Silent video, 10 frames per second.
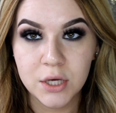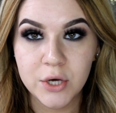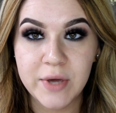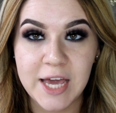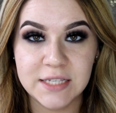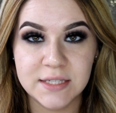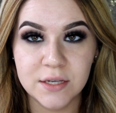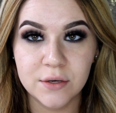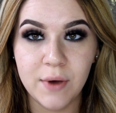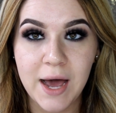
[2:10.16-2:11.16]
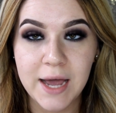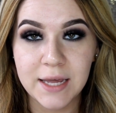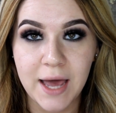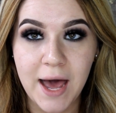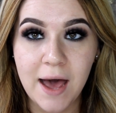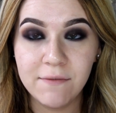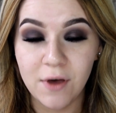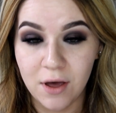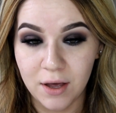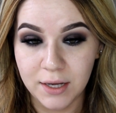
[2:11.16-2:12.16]
Okay, so I have
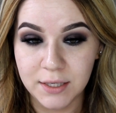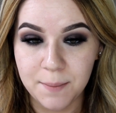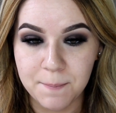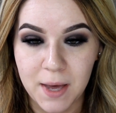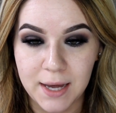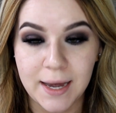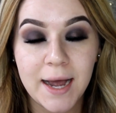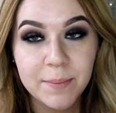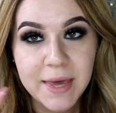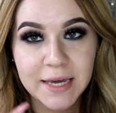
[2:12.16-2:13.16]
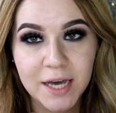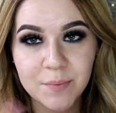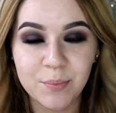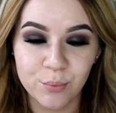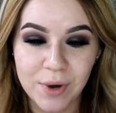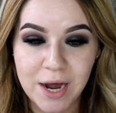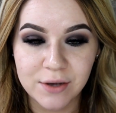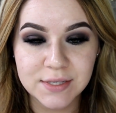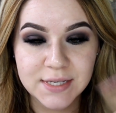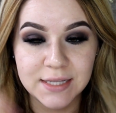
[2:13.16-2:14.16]
on my eye makeup,
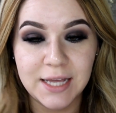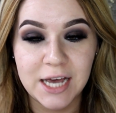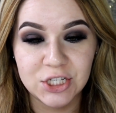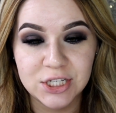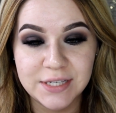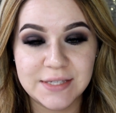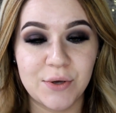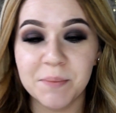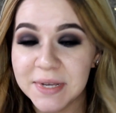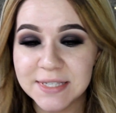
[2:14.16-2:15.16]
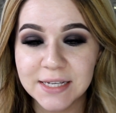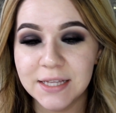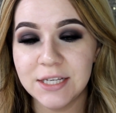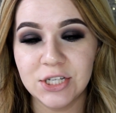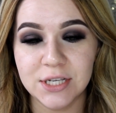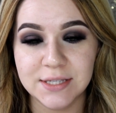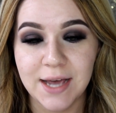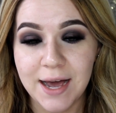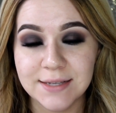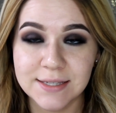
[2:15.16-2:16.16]
brows, and lashes. So I'm basically
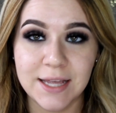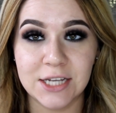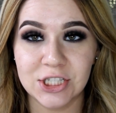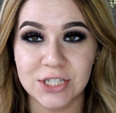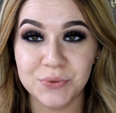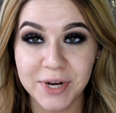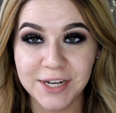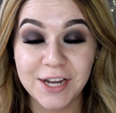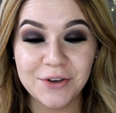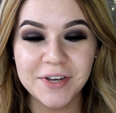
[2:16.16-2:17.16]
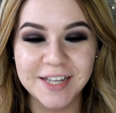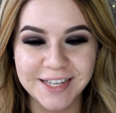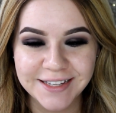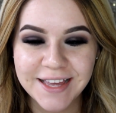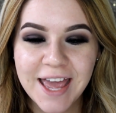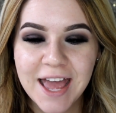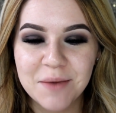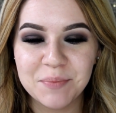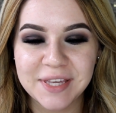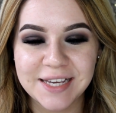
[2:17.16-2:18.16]
just eyes and lashes right now
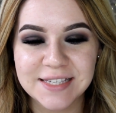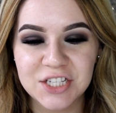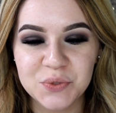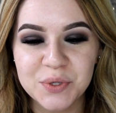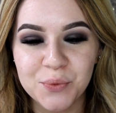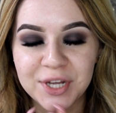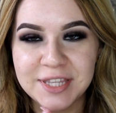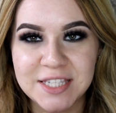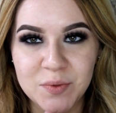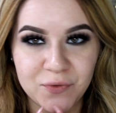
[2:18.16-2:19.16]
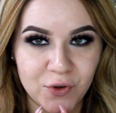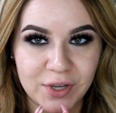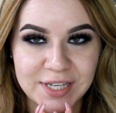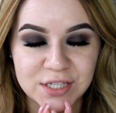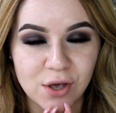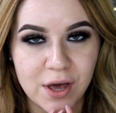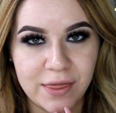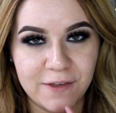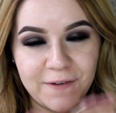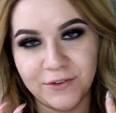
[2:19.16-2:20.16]
because I just really wanted this to be focused
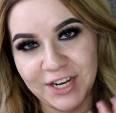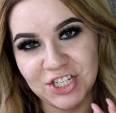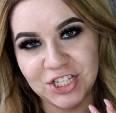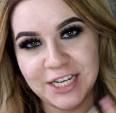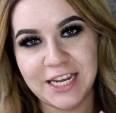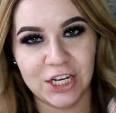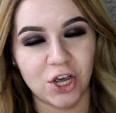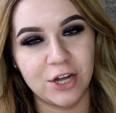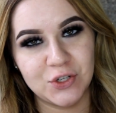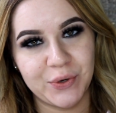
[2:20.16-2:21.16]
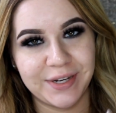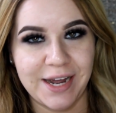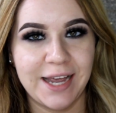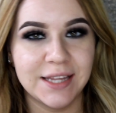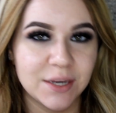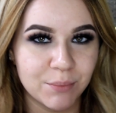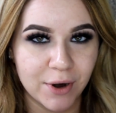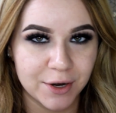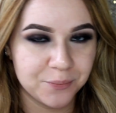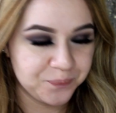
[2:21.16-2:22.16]
on the foundation and contouring and highlighting
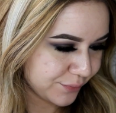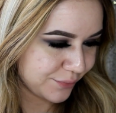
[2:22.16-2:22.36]
part,